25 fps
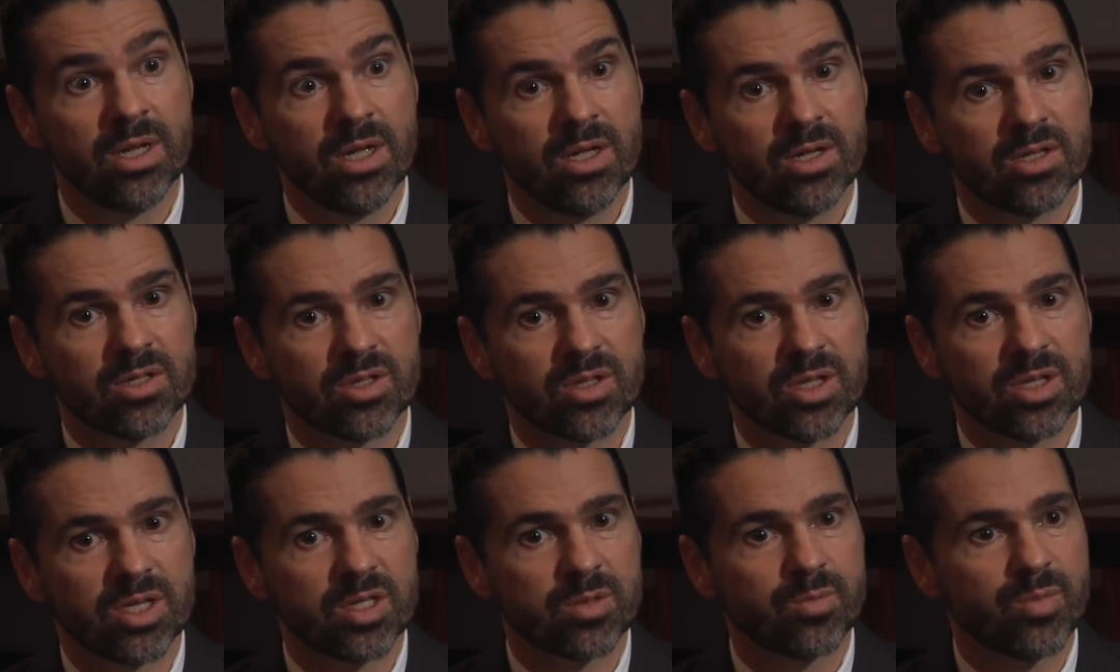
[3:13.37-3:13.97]
So
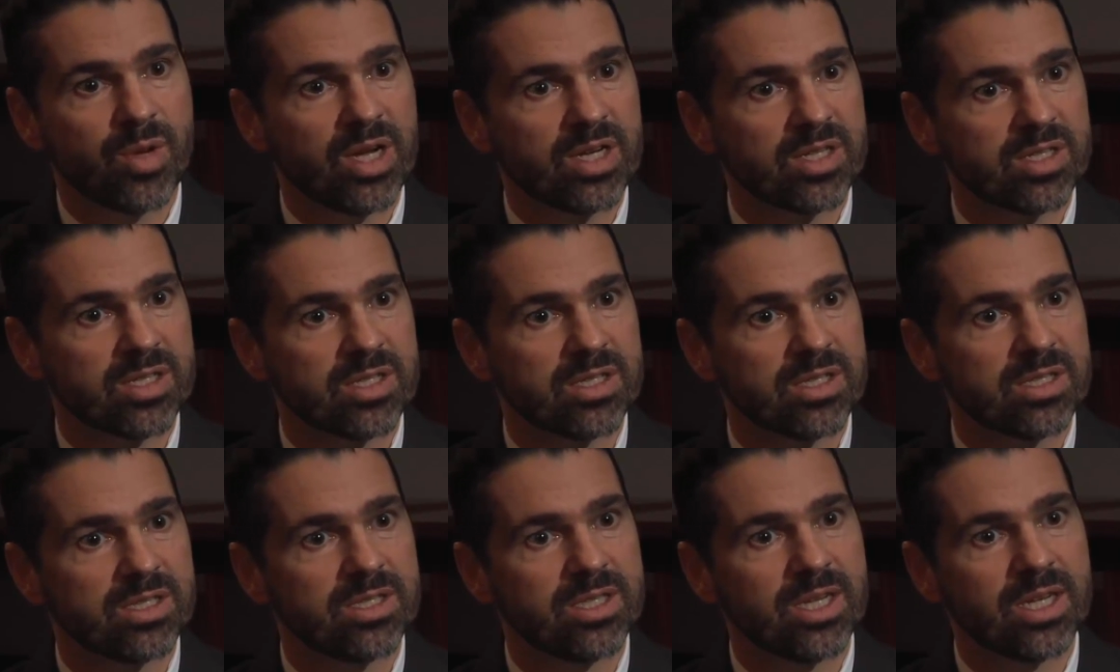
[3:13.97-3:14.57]
these
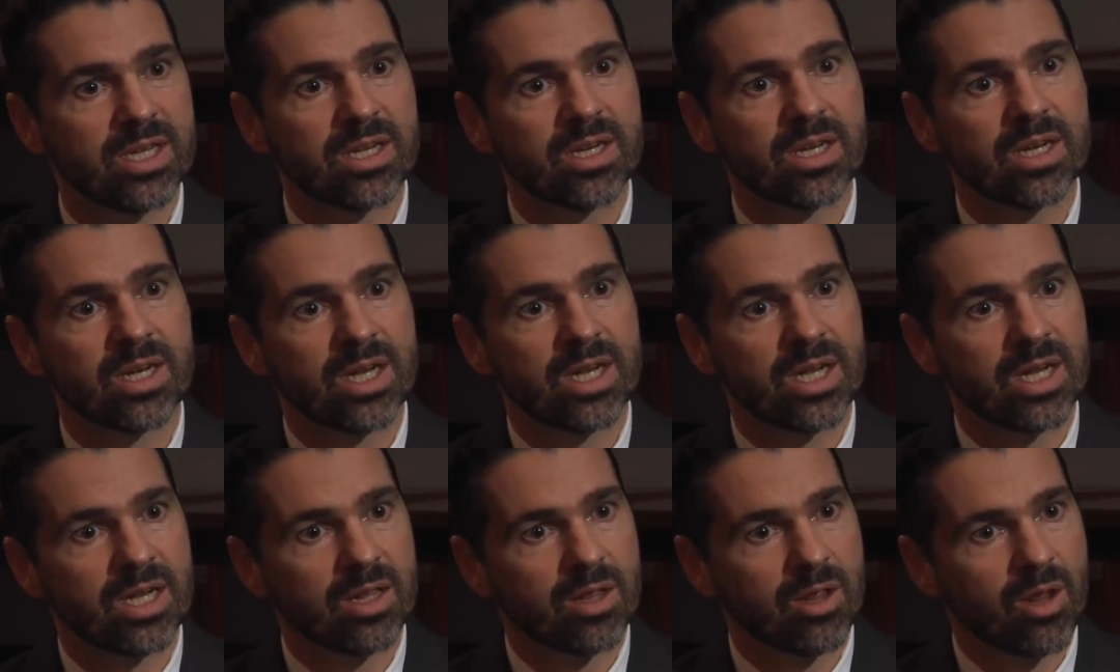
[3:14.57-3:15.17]
patients didn't
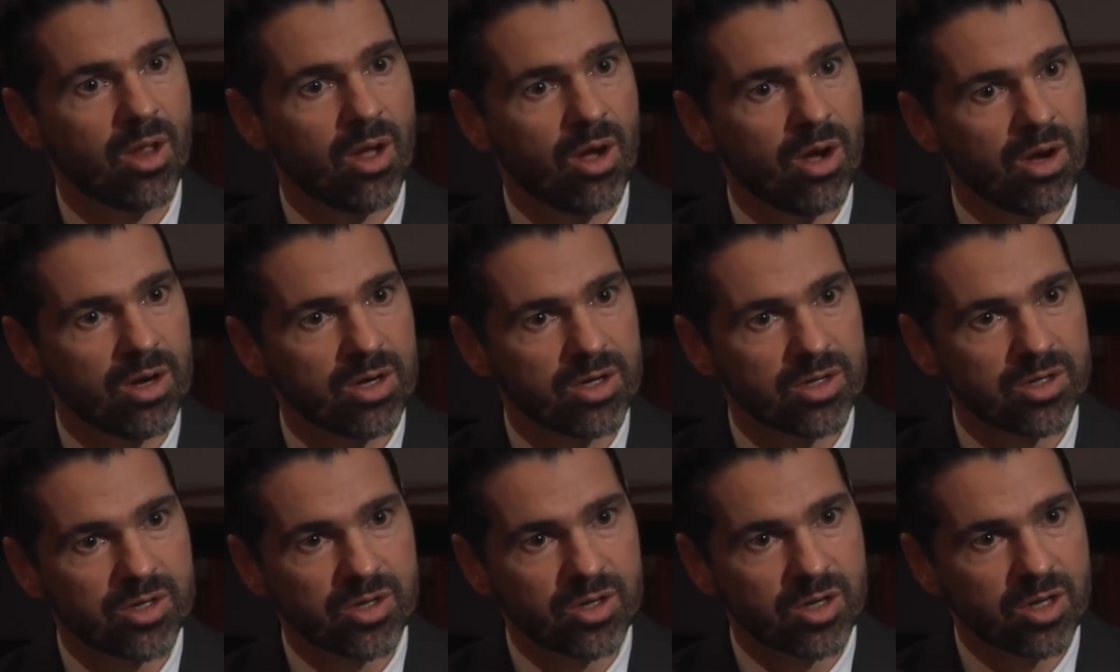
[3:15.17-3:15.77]
need
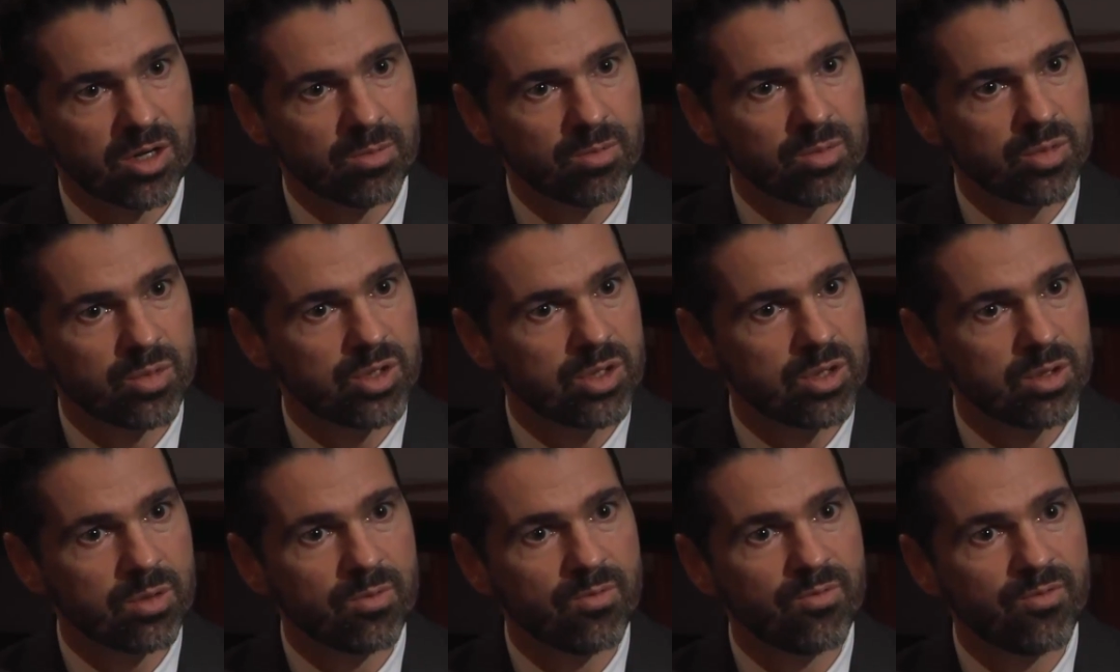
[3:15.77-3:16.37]
long-term
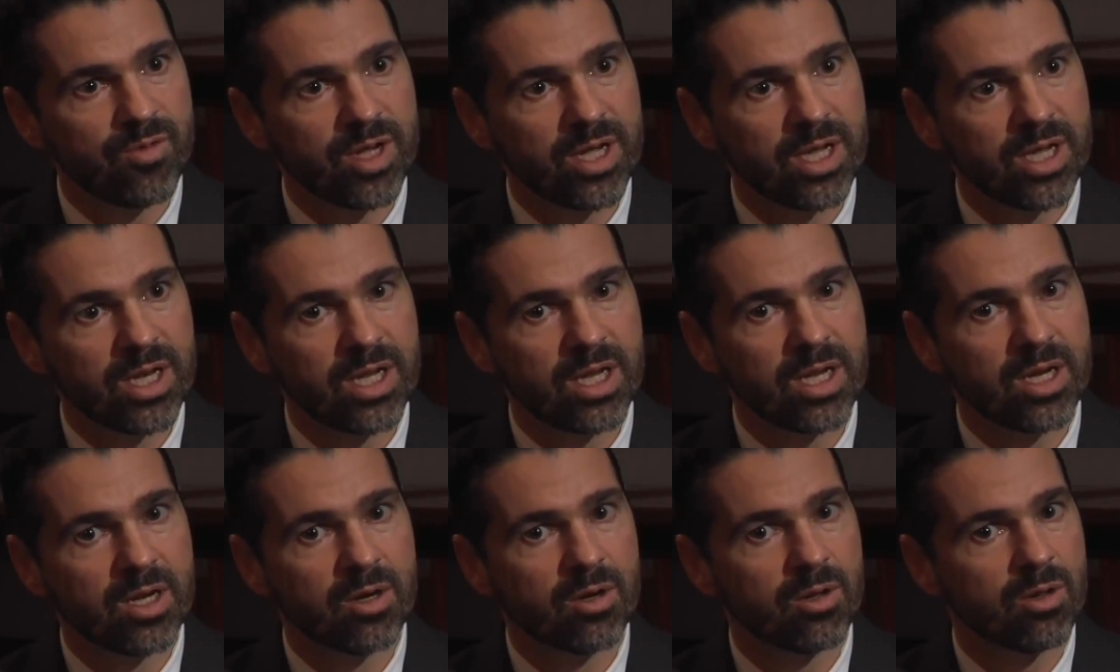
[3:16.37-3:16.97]
tube
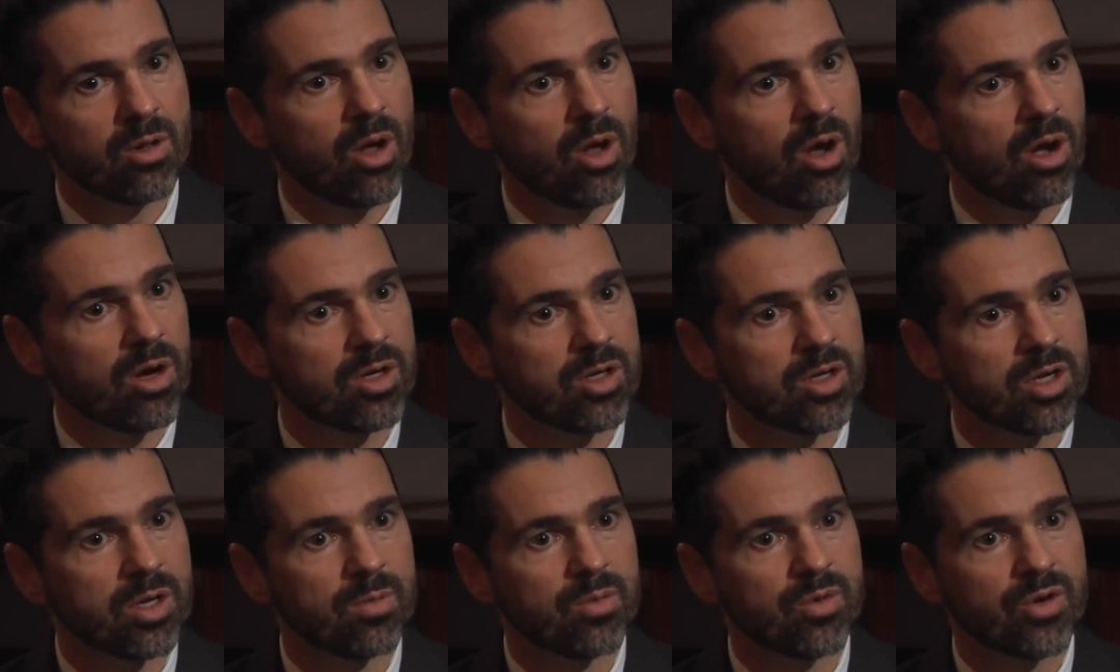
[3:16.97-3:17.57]
feeding or
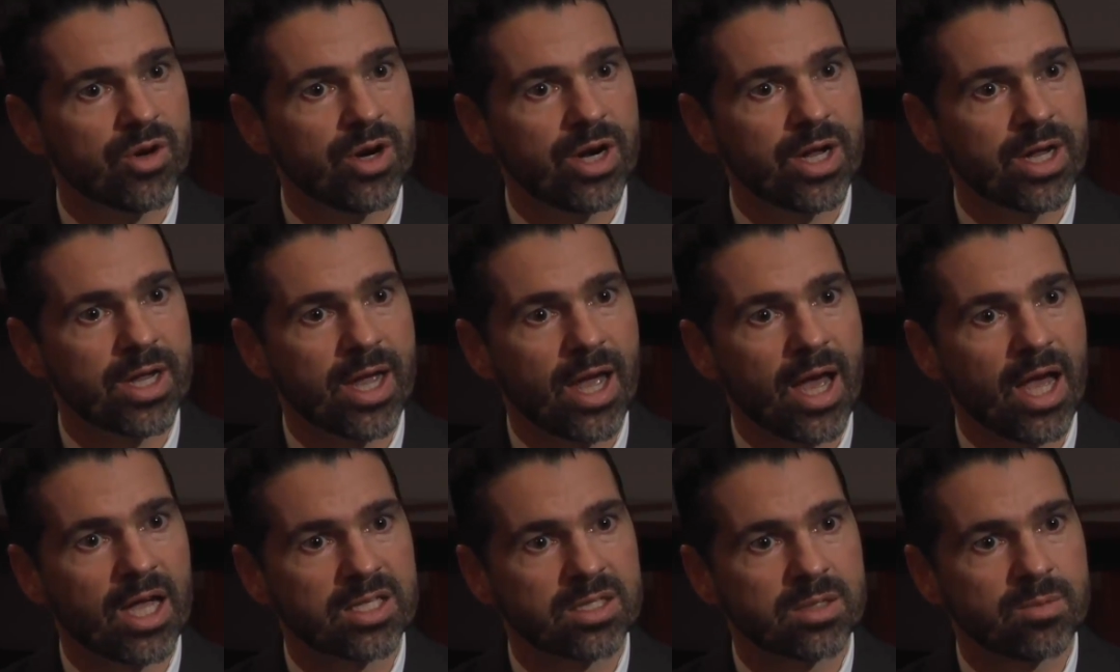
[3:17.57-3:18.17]
long-term
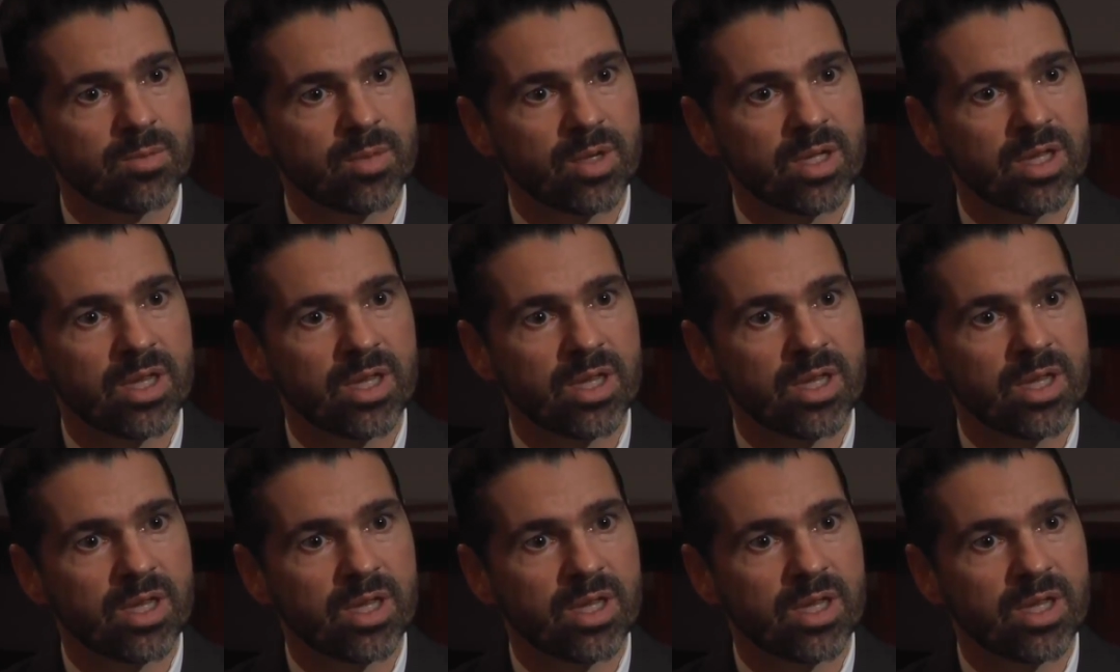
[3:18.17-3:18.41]
tracheostomy.